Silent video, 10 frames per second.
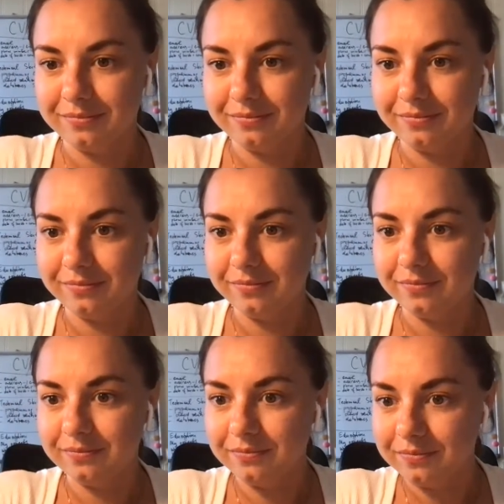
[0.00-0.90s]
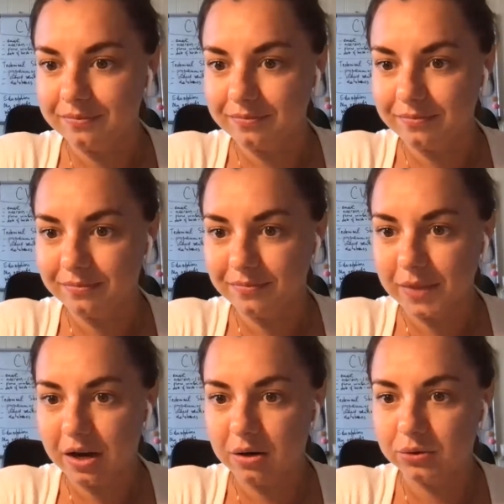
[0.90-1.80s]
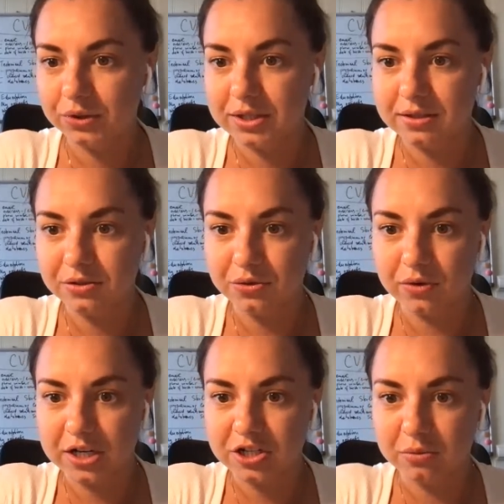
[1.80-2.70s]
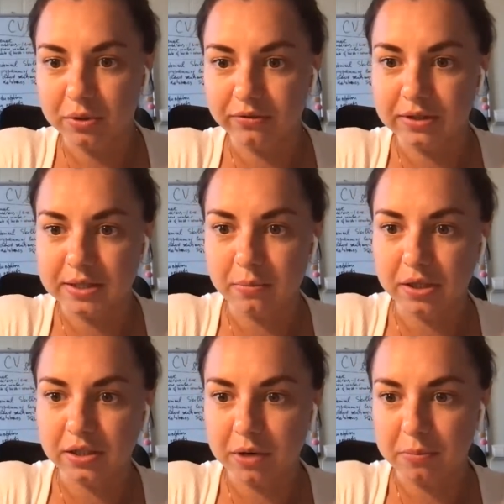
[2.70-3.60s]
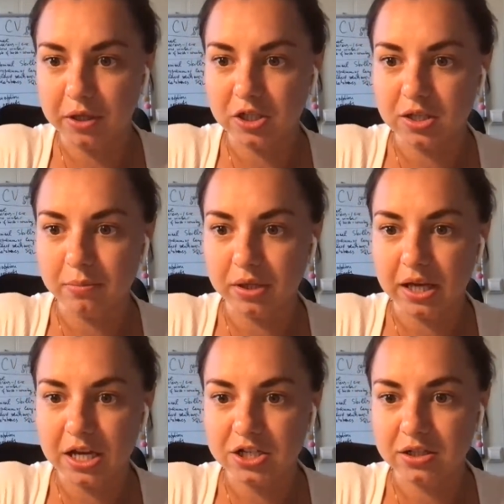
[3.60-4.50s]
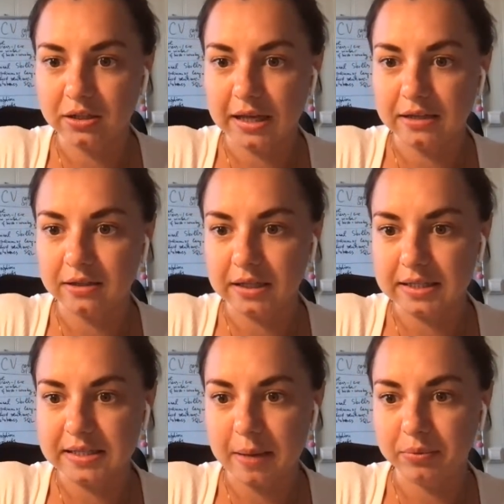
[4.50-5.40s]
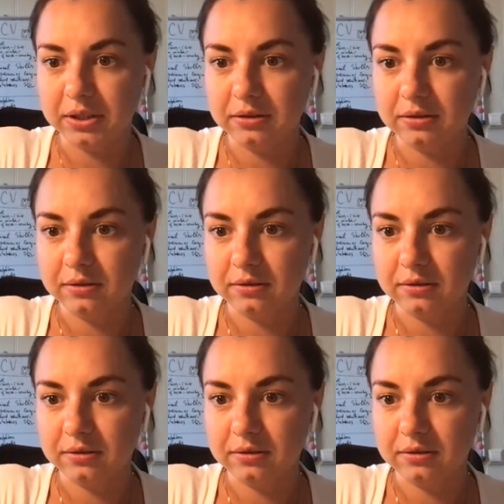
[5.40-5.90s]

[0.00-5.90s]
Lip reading: Mm. How long is the duration between submitting my PhD application and getting accepted?